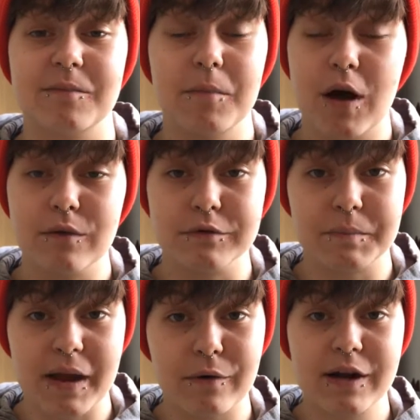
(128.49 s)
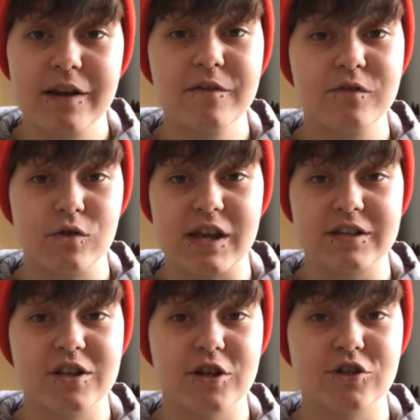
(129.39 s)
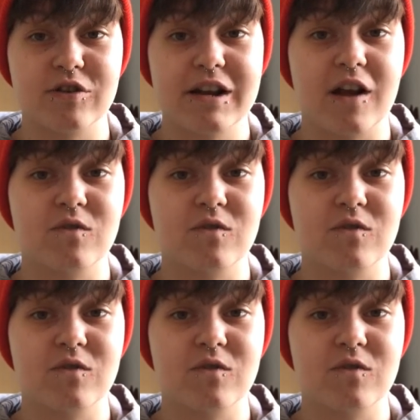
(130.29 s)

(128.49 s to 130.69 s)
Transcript: Miles Berry for their surgery.